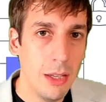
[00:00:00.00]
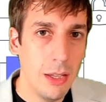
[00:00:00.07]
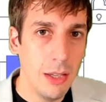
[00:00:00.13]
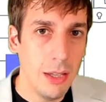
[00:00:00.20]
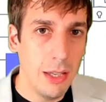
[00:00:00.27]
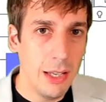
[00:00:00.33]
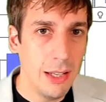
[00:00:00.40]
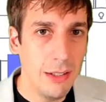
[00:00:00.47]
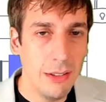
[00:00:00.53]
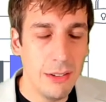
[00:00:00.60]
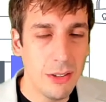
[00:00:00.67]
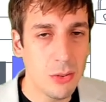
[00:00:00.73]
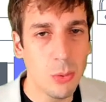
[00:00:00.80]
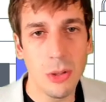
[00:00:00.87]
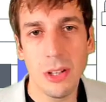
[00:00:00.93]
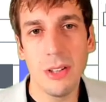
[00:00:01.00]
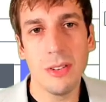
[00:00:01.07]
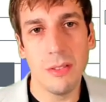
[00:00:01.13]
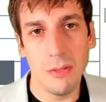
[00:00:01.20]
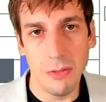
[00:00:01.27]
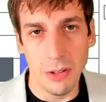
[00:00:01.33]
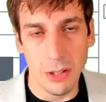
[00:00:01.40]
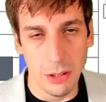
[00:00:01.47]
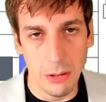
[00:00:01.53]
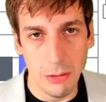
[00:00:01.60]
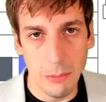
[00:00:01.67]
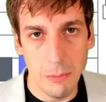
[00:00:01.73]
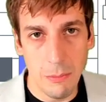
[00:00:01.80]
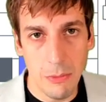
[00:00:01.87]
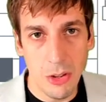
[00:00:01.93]
And this work isn't fun.
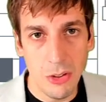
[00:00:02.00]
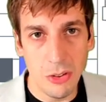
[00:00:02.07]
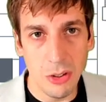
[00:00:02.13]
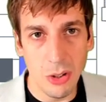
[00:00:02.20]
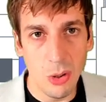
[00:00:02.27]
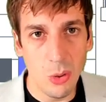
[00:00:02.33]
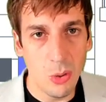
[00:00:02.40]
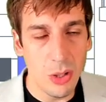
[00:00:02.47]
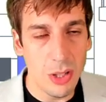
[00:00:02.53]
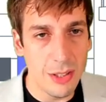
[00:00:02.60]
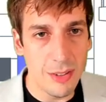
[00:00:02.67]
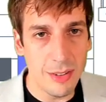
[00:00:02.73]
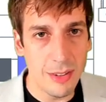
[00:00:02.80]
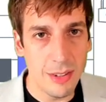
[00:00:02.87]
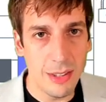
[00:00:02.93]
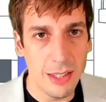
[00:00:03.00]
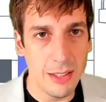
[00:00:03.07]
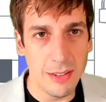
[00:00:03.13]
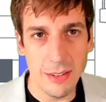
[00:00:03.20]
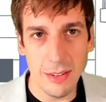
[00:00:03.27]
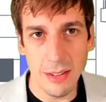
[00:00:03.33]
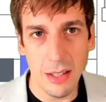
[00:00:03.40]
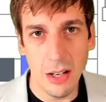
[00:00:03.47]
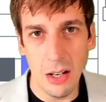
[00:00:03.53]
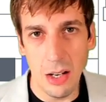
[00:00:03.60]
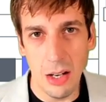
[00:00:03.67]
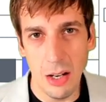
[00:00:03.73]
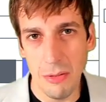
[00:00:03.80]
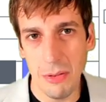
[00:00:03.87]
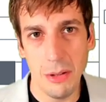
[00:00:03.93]
So it's
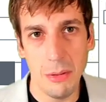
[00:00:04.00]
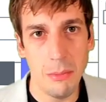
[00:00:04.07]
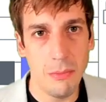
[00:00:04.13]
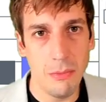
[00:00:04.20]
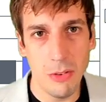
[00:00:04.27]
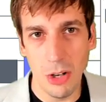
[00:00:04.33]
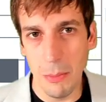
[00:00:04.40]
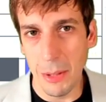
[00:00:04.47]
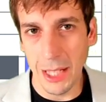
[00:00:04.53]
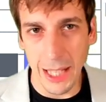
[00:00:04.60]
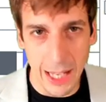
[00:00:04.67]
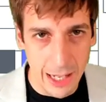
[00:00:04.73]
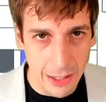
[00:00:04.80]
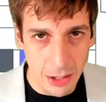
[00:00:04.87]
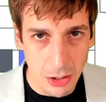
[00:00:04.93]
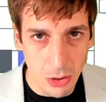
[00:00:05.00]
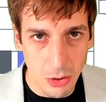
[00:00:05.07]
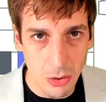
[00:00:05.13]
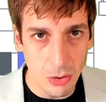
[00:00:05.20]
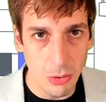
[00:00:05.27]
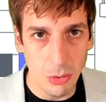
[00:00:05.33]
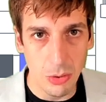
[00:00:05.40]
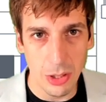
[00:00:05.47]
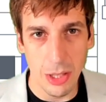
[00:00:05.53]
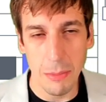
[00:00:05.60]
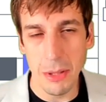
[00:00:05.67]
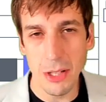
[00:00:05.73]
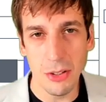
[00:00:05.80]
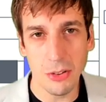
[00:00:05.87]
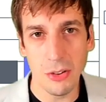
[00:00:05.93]
often very mechanical. It can
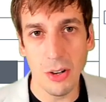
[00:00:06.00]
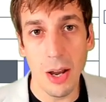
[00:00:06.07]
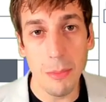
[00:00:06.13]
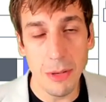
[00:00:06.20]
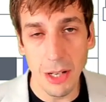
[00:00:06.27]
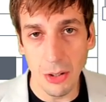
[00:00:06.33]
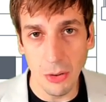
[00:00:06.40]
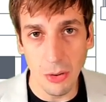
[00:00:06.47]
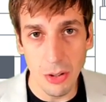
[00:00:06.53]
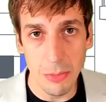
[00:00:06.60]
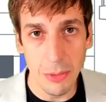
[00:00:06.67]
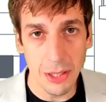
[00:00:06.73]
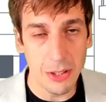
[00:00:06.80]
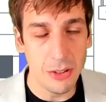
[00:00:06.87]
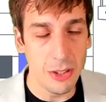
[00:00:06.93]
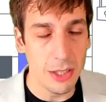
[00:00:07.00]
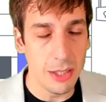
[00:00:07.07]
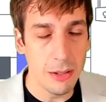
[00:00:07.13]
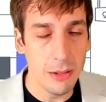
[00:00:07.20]
be described algorithmically,